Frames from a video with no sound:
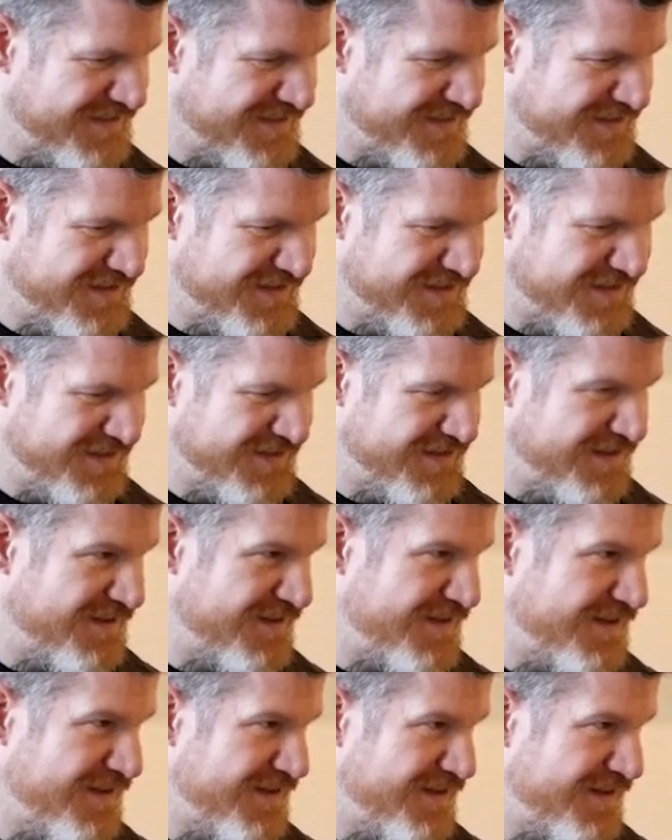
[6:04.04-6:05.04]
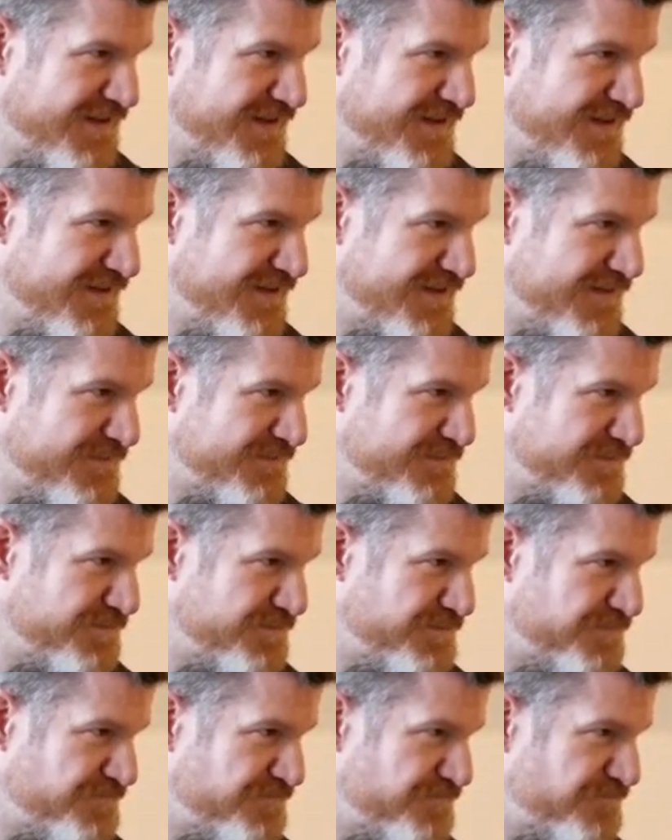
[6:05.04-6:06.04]

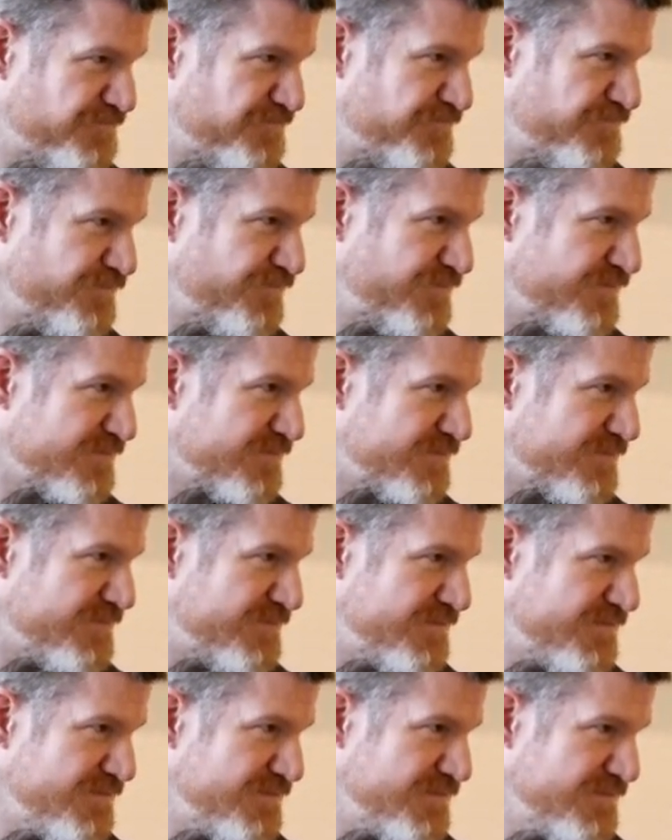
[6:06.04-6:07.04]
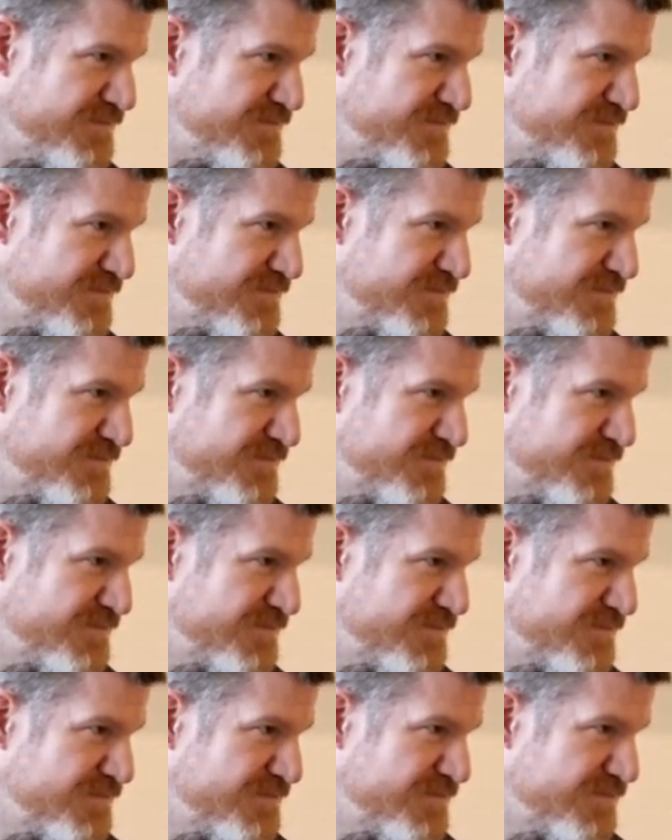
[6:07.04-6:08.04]

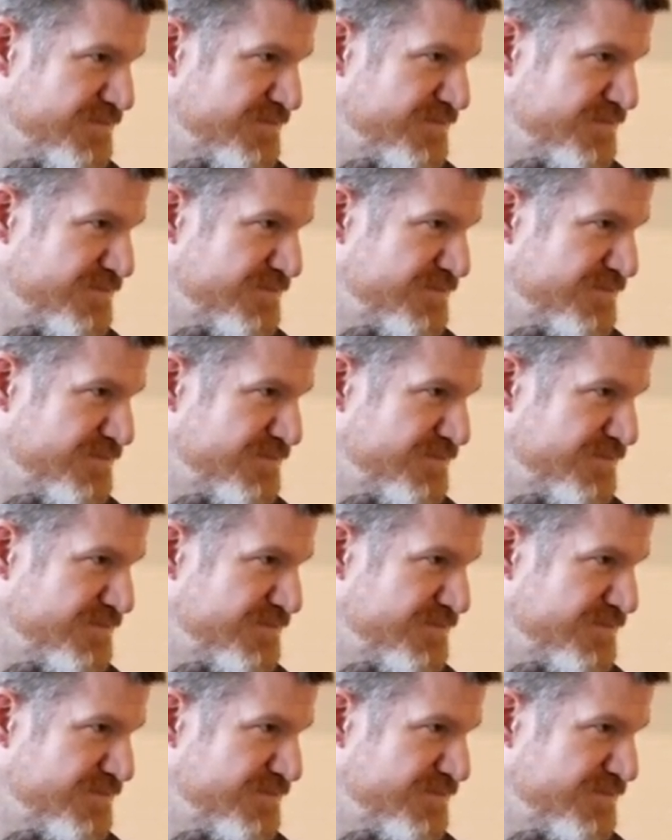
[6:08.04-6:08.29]
No words are spoken by the person on screen.